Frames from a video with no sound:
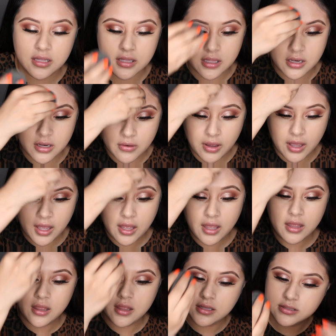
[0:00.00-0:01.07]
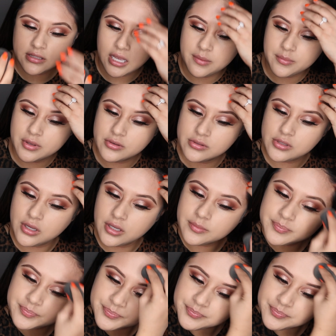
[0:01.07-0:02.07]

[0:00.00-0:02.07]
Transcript: you know, time goes on.